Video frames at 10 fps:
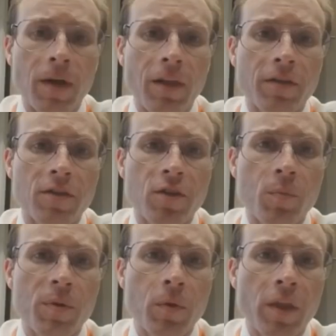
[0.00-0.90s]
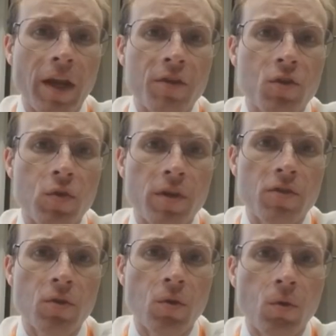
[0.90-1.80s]
I like to tell people that
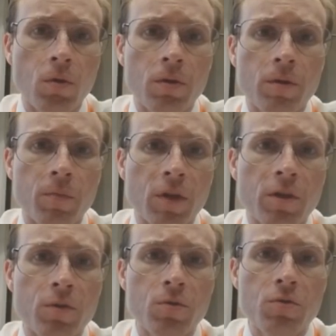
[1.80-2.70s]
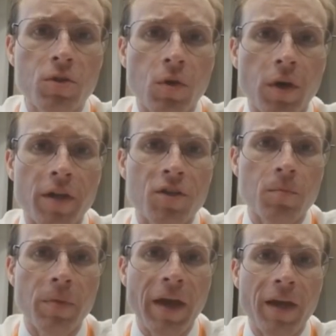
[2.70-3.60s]
asteroids hold the clues to our
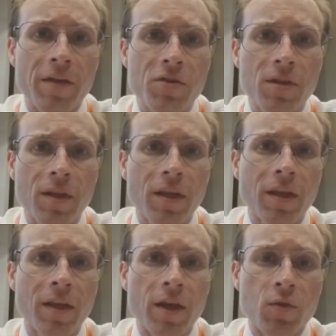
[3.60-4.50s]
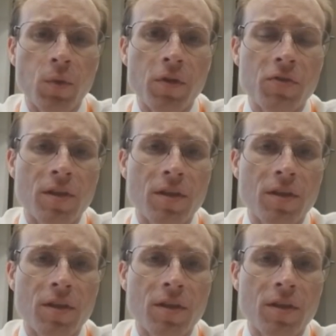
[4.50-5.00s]
ancient past as well as the